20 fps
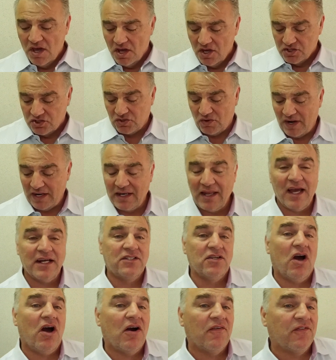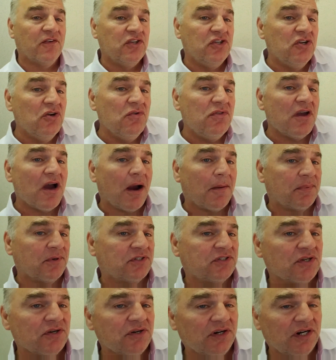So I'd like to offer you the
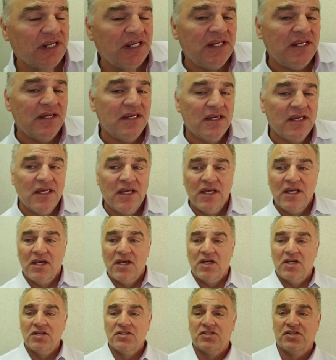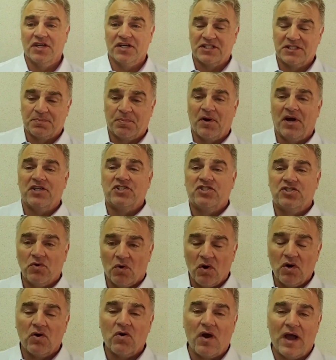opportunity to express
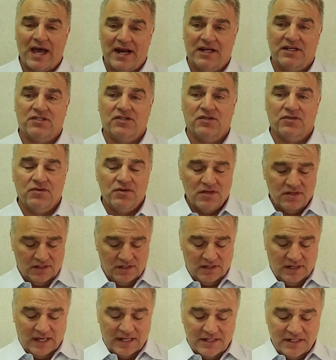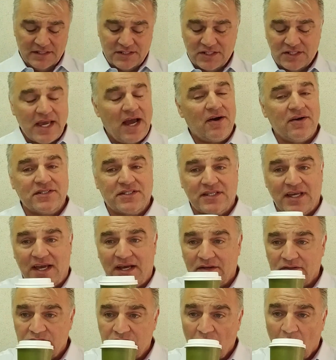your gratitude, and this is how it
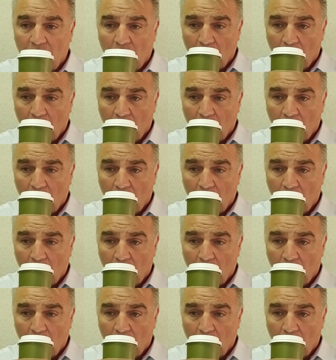sounds.